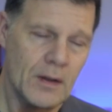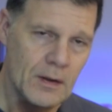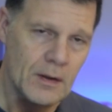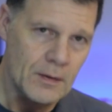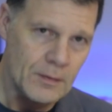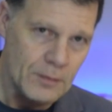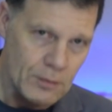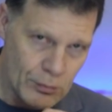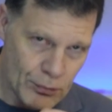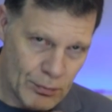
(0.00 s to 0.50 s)

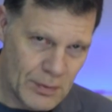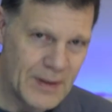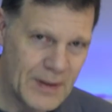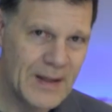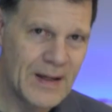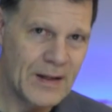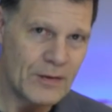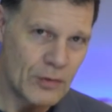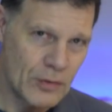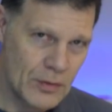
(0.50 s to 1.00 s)
you really
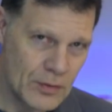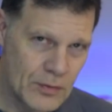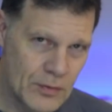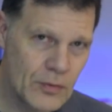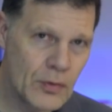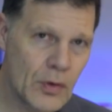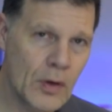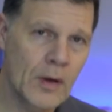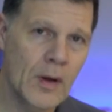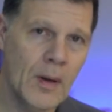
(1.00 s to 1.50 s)
had to
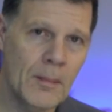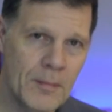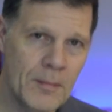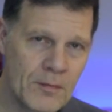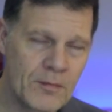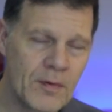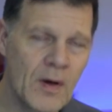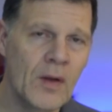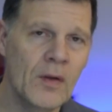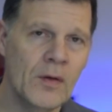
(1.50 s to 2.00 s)
turn up
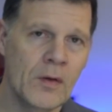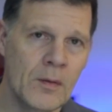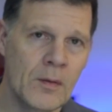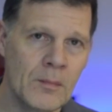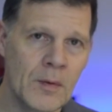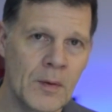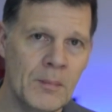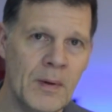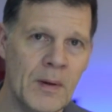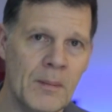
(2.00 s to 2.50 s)
the
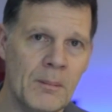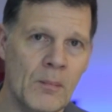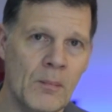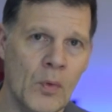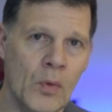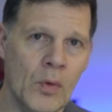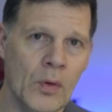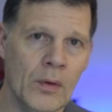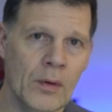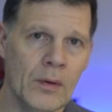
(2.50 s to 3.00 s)
volume a bit
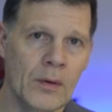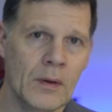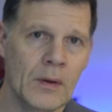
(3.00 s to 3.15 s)
more.